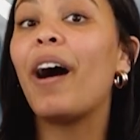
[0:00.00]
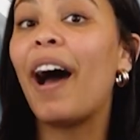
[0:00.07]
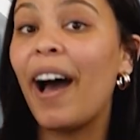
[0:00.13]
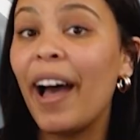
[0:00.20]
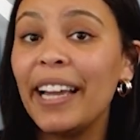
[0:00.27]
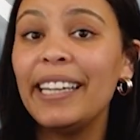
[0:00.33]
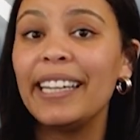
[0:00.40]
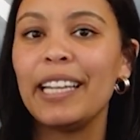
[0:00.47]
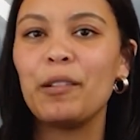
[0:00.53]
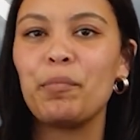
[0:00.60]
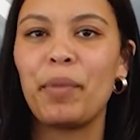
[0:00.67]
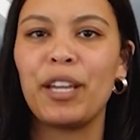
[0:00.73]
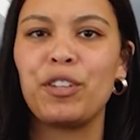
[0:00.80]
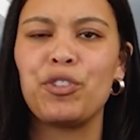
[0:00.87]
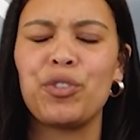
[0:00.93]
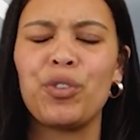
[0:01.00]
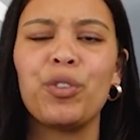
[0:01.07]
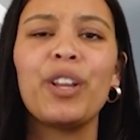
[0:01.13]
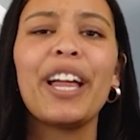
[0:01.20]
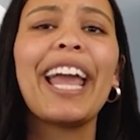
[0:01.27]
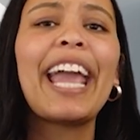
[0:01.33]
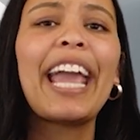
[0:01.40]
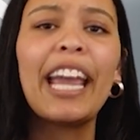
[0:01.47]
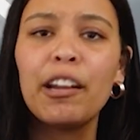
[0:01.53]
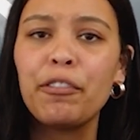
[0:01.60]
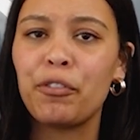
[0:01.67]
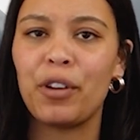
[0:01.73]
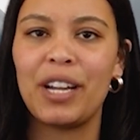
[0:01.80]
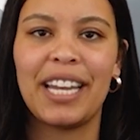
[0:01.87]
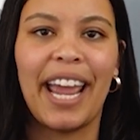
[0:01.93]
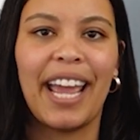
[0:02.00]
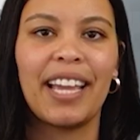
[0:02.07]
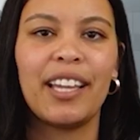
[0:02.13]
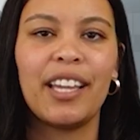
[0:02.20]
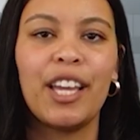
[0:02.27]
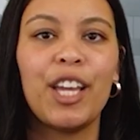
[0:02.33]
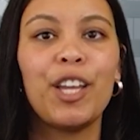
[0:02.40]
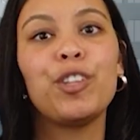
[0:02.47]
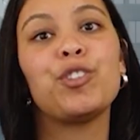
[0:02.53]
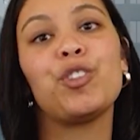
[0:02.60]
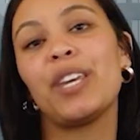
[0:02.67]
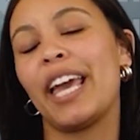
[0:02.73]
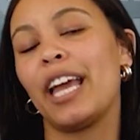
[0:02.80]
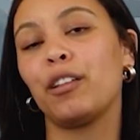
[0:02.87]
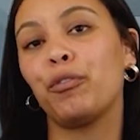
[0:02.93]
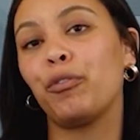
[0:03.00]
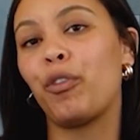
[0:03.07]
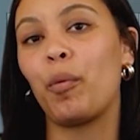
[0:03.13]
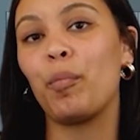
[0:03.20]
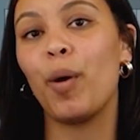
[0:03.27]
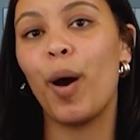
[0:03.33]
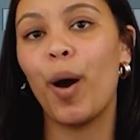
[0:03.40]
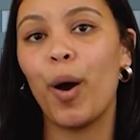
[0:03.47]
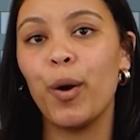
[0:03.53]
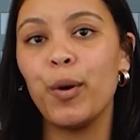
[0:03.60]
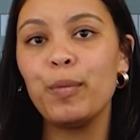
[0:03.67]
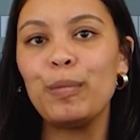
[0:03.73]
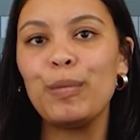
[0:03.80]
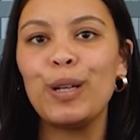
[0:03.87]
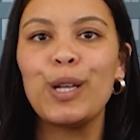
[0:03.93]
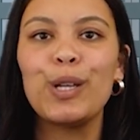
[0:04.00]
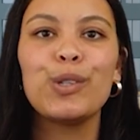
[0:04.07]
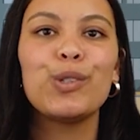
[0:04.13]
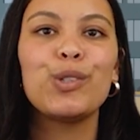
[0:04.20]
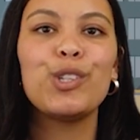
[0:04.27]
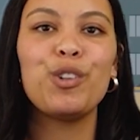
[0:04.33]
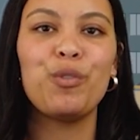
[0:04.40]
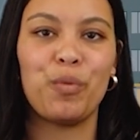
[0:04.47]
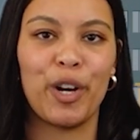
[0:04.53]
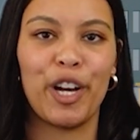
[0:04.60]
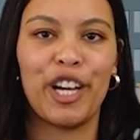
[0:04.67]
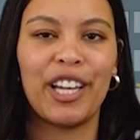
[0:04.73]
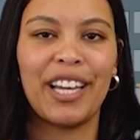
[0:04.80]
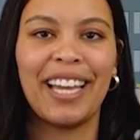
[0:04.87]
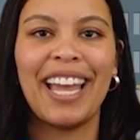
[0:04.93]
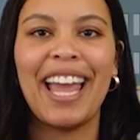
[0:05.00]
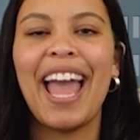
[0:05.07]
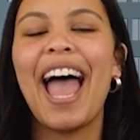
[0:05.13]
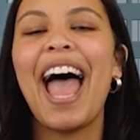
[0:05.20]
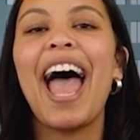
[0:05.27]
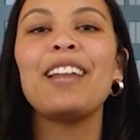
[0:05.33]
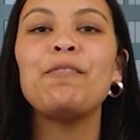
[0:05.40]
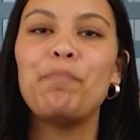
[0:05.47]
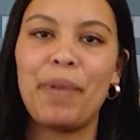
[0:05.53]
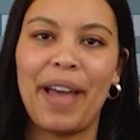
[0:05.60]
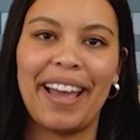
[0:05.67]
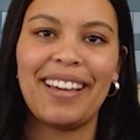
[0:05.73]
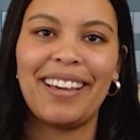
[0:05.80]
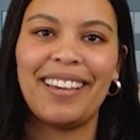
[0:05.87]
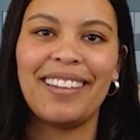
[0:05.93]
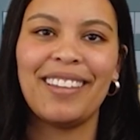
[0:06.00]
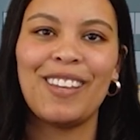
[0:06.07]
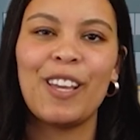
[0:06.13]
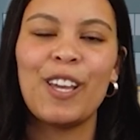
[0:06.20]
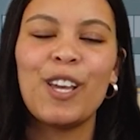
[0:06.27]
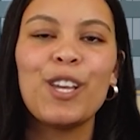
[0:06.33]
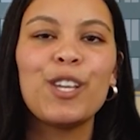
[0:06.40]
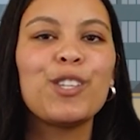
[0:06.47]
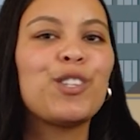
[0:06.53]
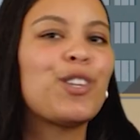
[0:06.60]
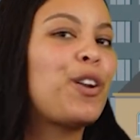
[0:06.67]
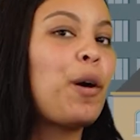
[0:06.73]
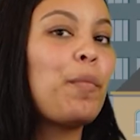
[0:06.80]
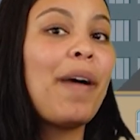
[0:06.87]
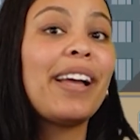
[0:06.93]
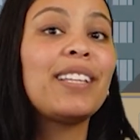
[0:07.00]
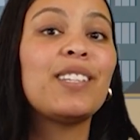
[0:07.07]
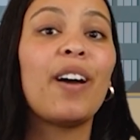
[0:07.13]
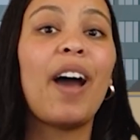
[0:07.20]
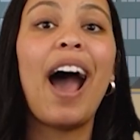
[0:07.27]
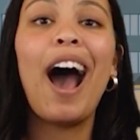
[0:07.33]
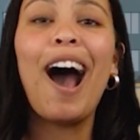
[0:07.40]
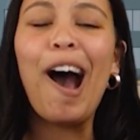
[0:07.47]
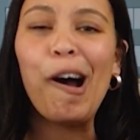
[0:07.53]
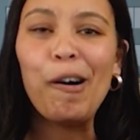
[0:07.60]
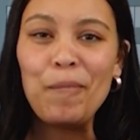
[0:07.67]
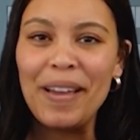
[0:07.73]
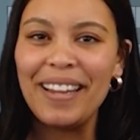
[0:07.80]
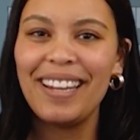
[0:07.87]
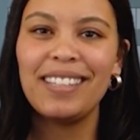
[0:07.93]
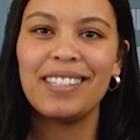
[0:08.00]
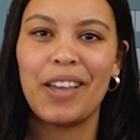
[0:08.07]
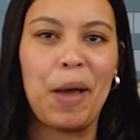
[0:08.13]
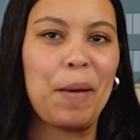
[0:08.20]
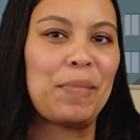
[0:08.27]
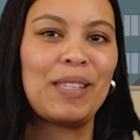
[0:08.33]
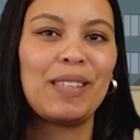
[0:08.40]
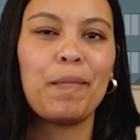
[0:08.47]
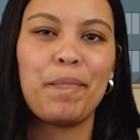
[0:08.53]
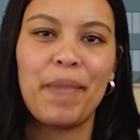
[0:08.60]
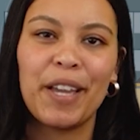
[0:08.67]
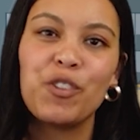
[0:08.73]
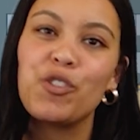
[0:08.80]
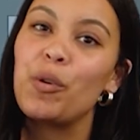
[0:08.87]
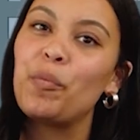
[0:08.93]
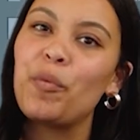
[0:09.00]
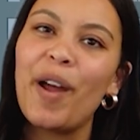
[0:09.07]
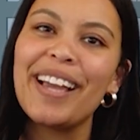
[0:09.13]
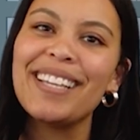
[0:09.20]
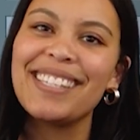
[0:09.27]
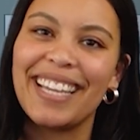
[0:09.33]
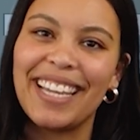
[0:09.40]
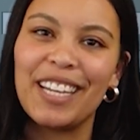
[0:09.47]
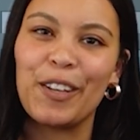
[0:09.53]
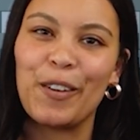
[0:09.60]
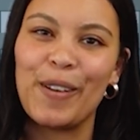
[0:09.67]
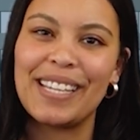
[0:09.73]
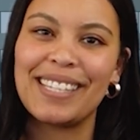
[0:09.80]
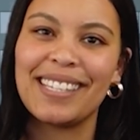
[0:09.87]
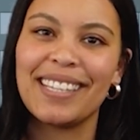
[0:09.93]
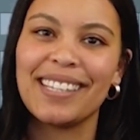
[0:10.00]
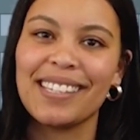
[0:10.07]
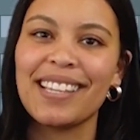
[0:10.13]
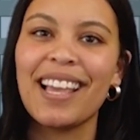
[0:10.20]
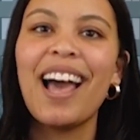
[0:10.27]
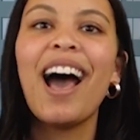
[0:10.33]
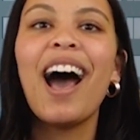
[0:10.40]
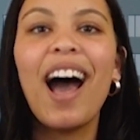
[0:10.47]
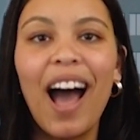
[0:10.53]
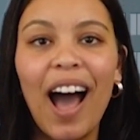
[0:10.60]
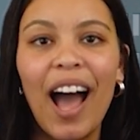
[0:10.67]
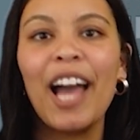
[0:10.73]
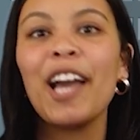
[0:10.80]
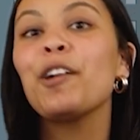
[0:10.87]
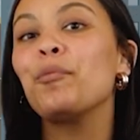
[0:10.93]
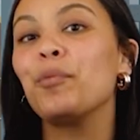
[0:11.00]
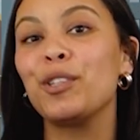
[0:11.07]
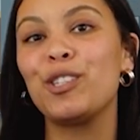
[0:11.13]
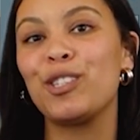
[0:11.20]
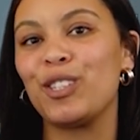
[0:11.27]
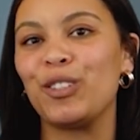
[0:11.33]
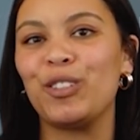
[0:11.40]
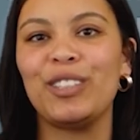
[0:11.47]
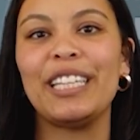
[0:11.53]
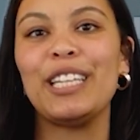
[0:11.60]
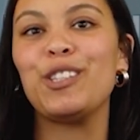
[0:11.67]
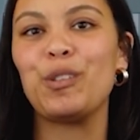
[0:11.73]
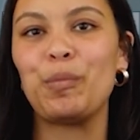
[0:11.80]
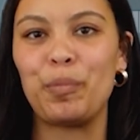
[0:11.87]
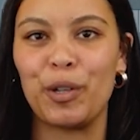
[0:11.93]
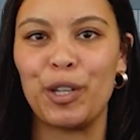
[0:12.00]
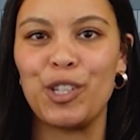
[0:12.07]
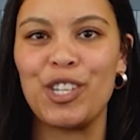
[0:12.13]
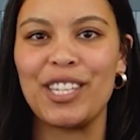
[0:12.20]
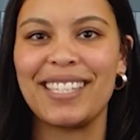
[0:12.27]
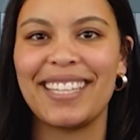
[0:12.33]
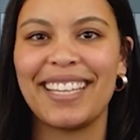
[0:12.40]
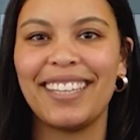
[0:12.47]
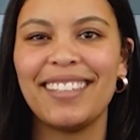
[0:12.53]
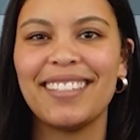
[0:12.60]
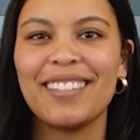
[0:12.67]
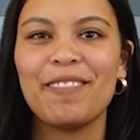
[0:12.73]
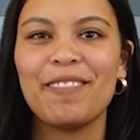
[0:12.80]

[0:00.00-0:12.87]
I need petrol every day to get from home to work and back. So no matter how many times the petrol price increases, I would still need to purchase it.